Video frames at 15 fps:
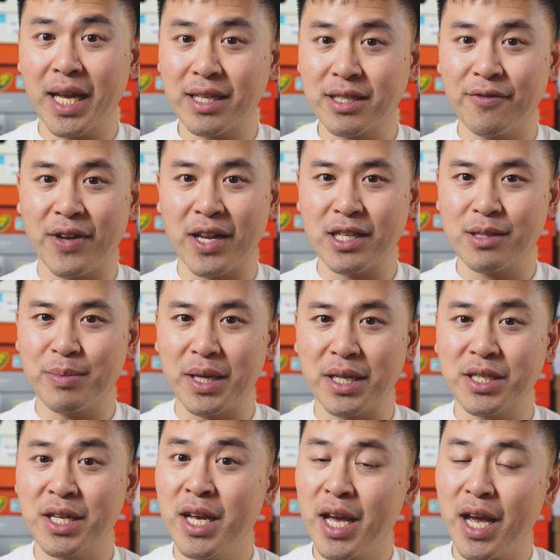get to Venice
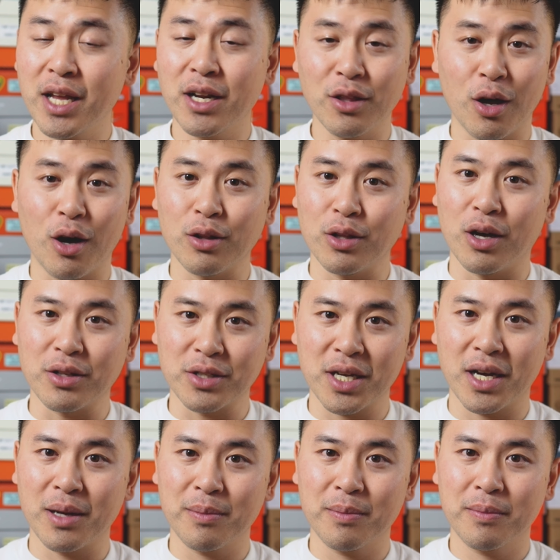Beach in a long, long
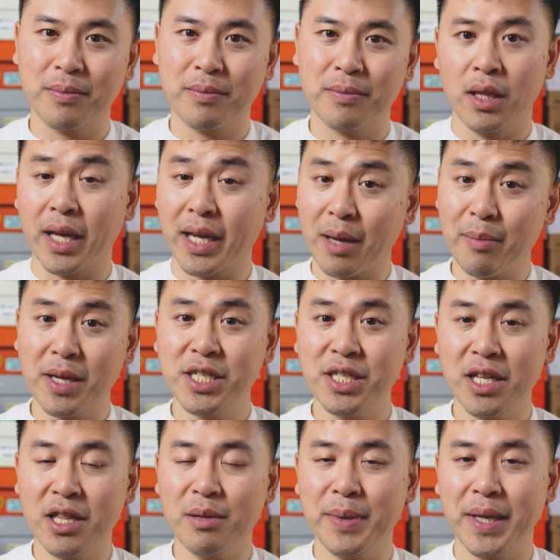time. Like I
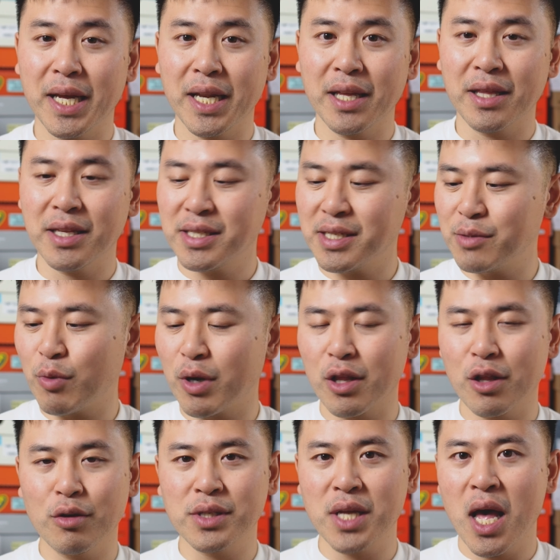mentioned in the beginning, this is one of
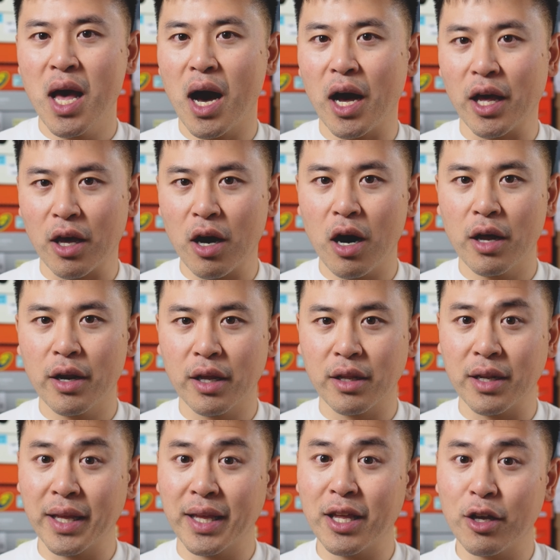those iconic
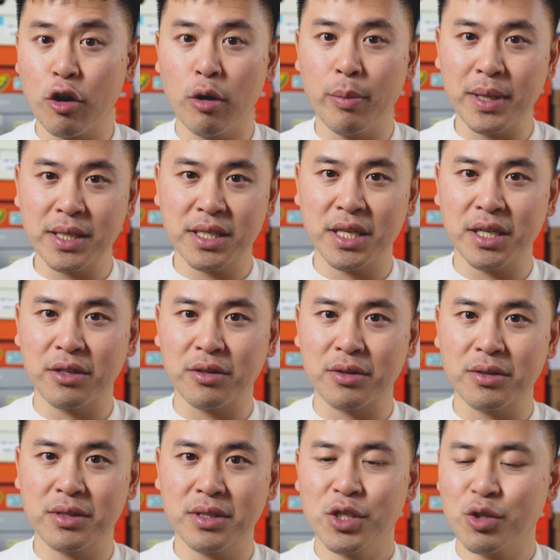Nike Kobe
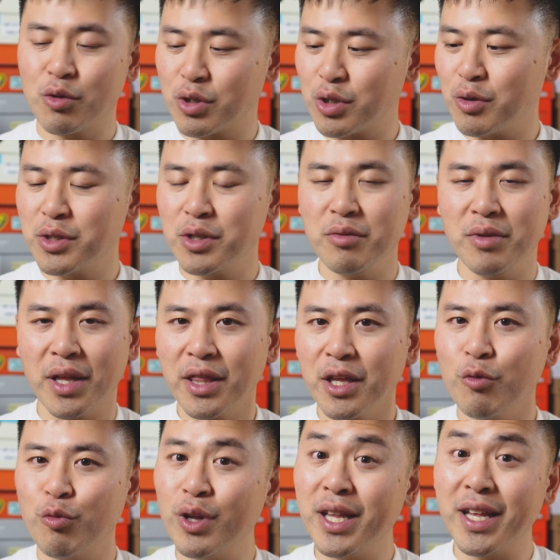sneakers, so it shows you
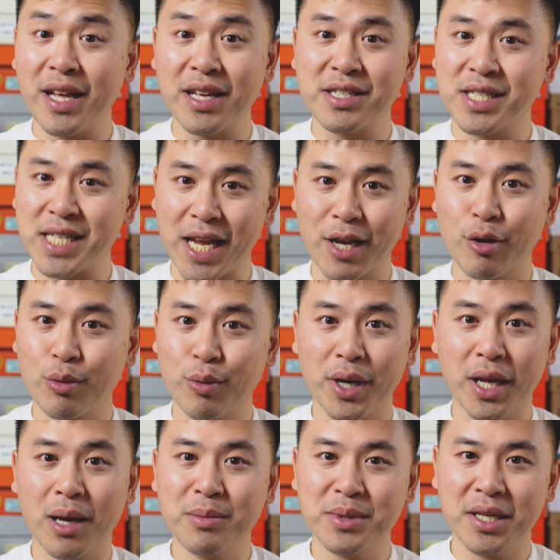nothing really is sacred when
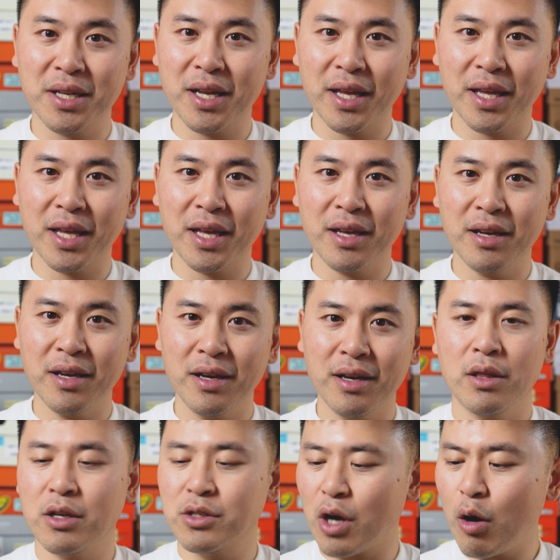it comes to Nike.
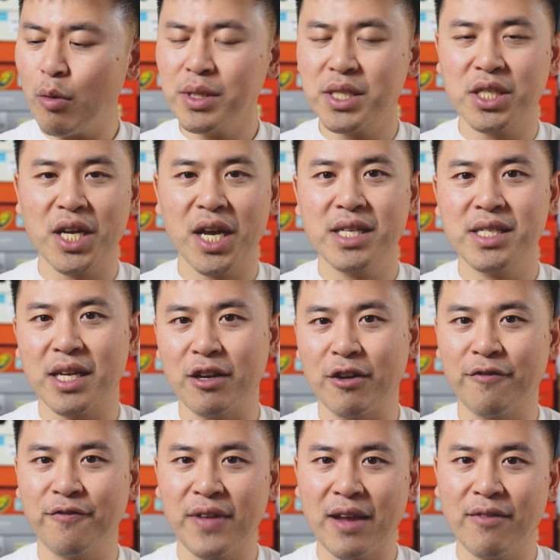There's always a chance that your
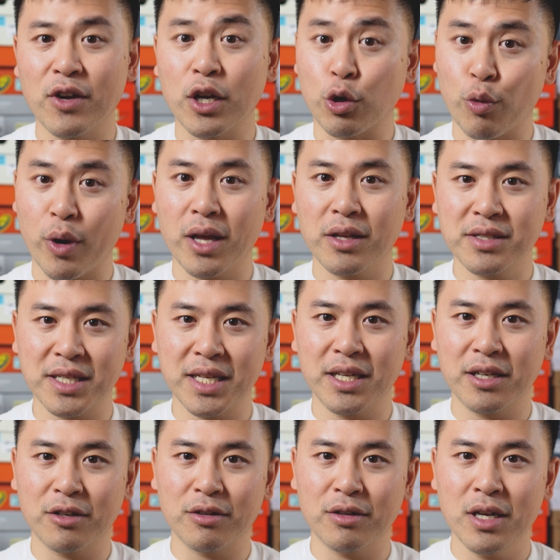favorite grail
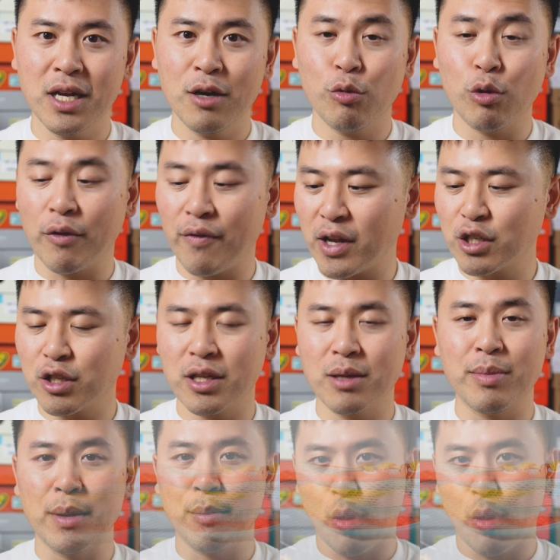sneaker will eventually be